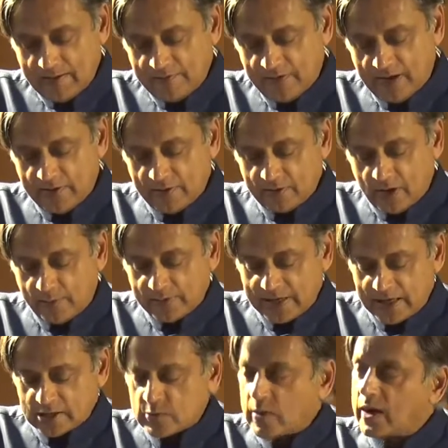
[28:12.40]
Father
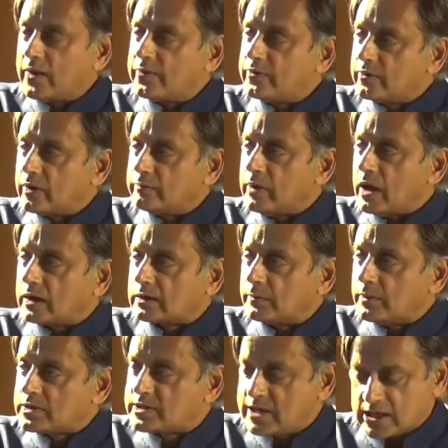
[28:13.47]
Robert Antoine, the
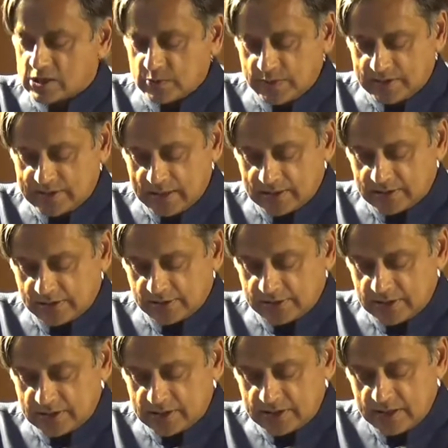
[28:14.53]
remarkable Jesuit
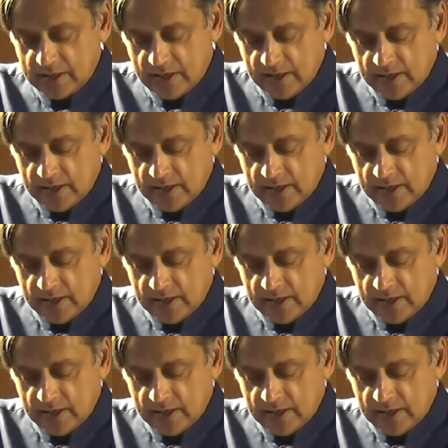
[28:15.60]
Sanskritist,